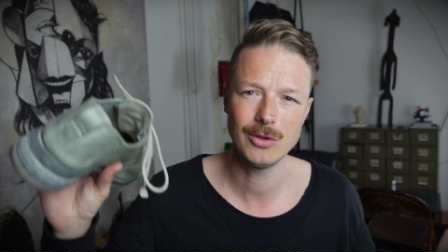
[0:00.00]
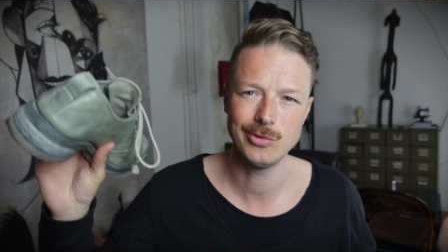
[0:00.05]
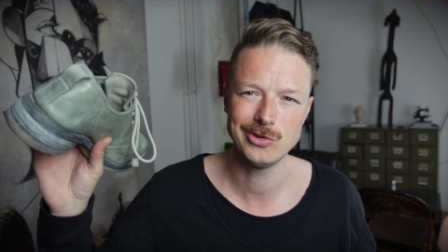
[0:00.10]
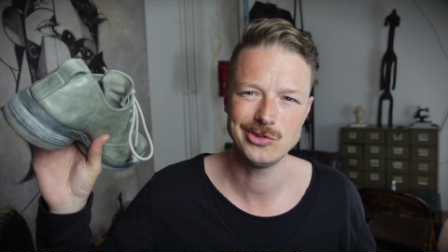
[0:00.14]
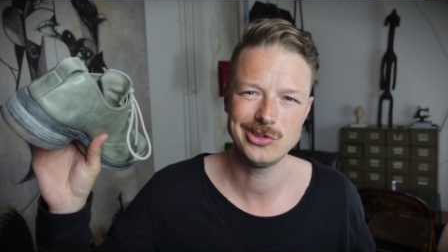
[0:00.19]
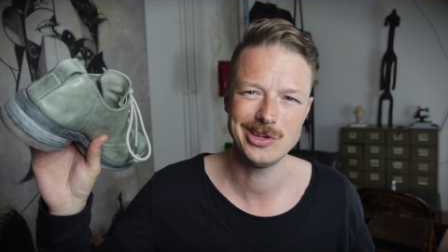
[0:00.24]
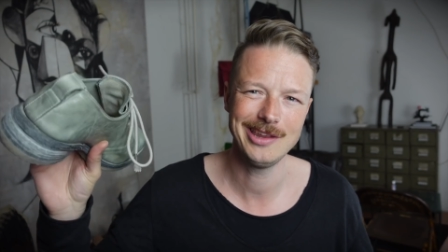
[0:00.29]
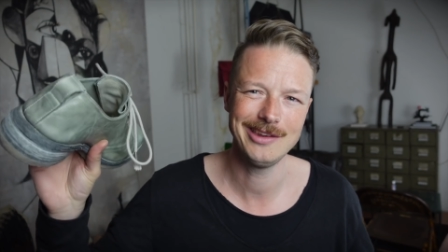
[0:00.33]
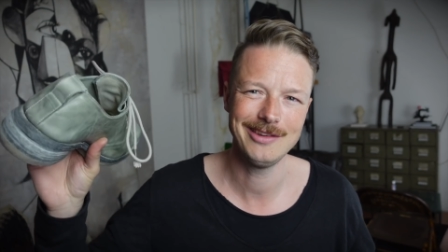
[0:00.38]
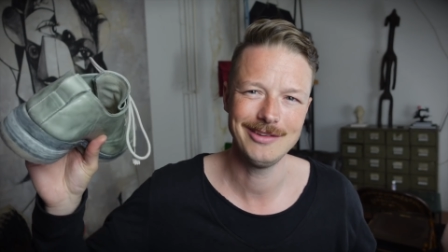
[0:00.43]

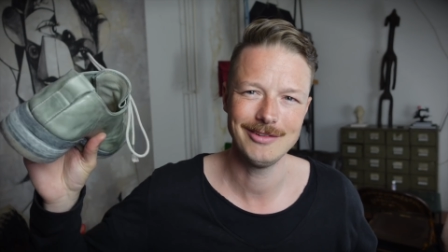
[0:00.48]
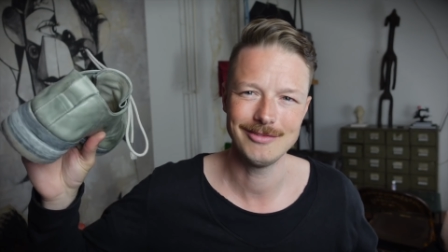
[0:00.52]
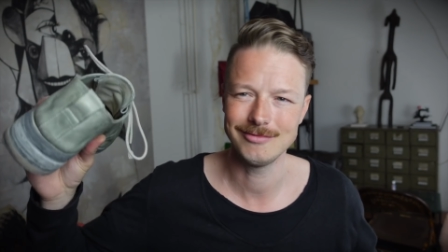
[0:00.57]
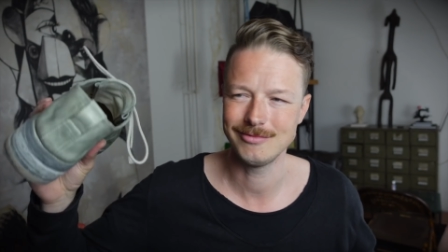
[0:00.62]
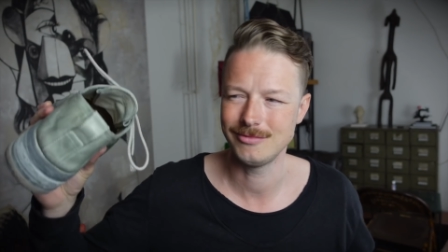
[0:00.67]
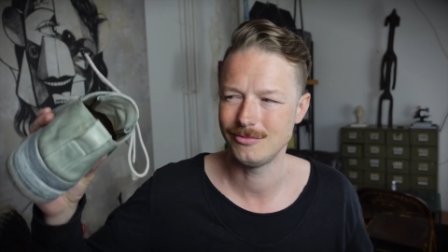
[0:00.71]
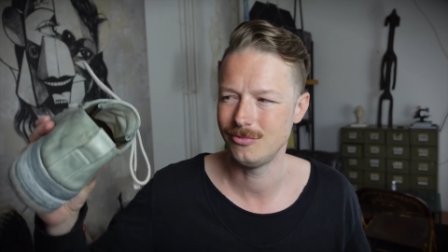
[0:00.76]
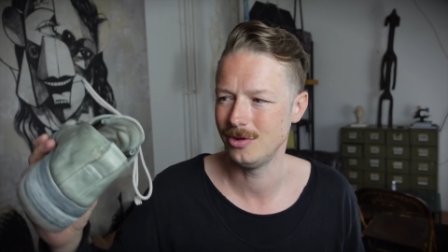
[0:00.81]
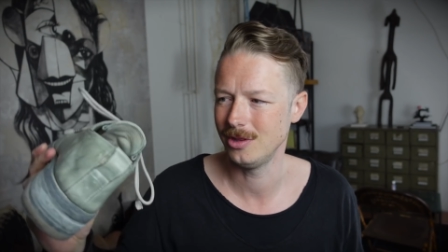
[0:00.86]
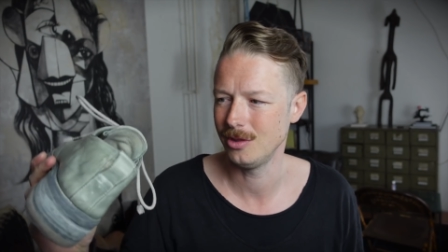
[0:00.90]
which I
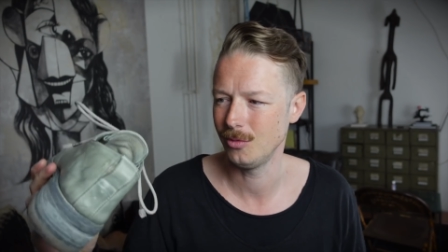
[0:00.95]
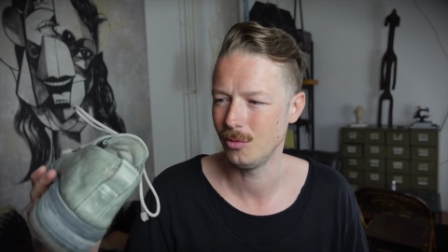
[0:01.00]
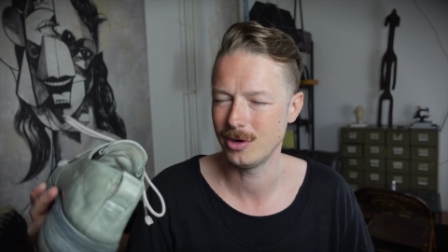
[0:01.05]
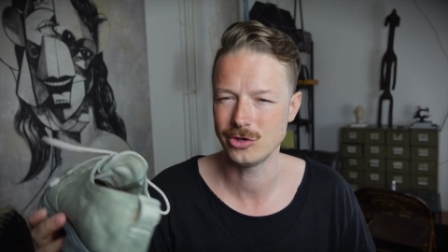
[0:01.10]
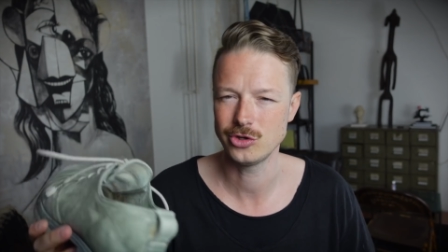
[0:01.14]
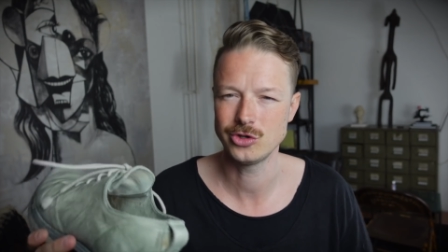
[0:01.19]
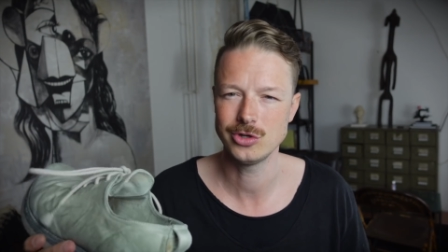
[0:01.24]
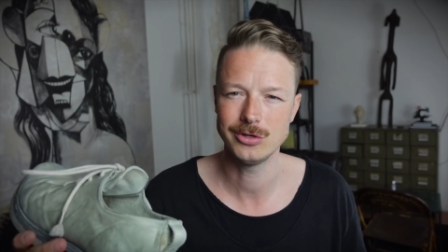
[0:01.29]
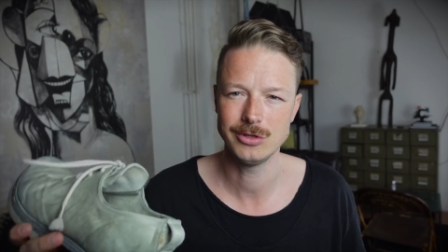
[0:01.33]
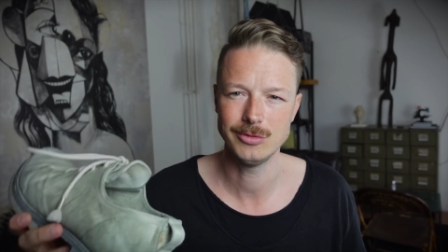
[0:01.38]
didn't really want
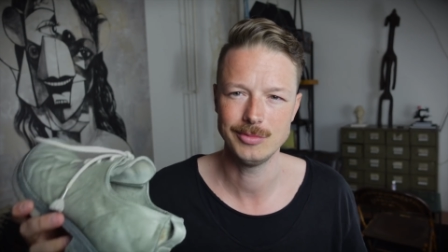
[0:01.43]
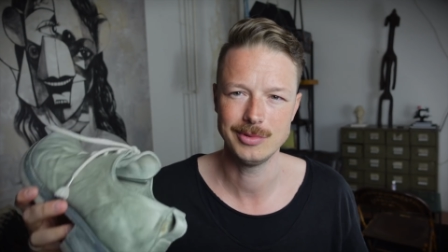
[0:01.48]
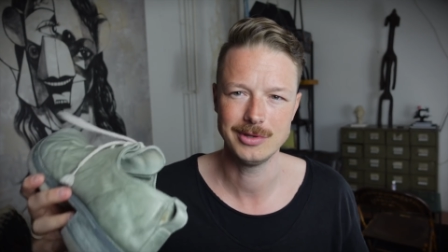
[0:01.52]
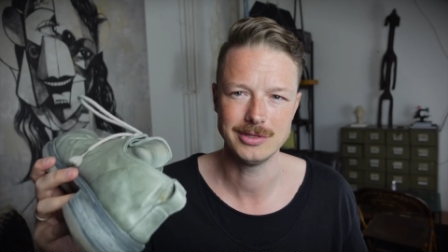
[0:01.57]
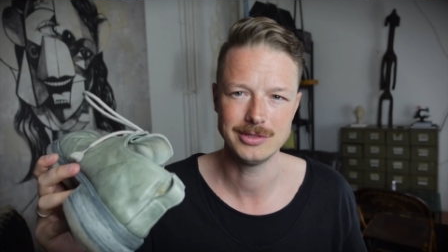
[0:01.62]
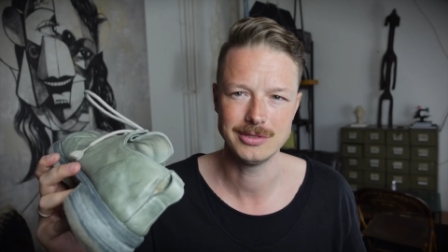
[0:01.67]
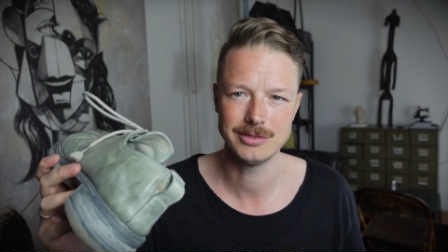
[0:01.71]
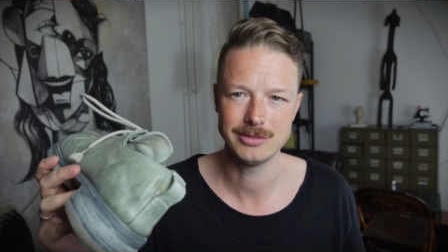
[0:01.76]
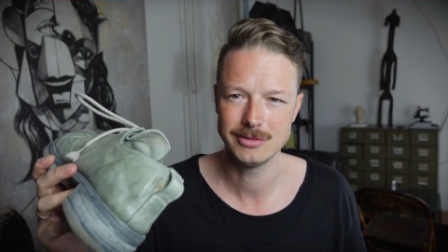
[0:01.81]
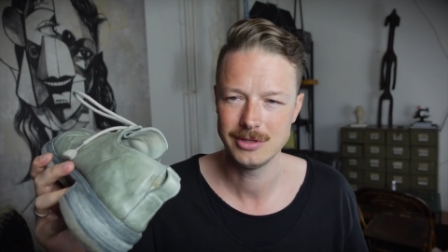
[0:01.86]
to show you
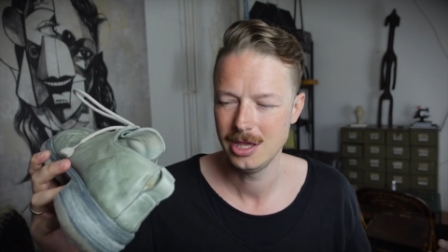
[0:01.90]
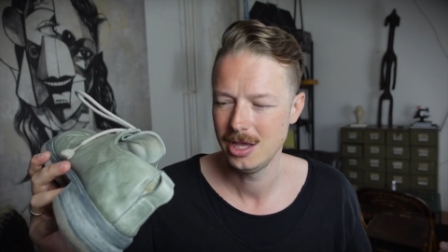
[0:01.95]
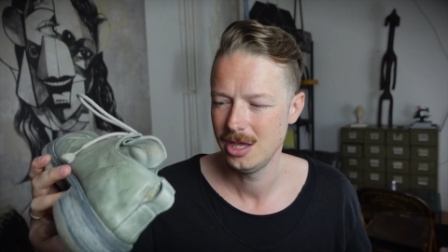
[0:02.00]
because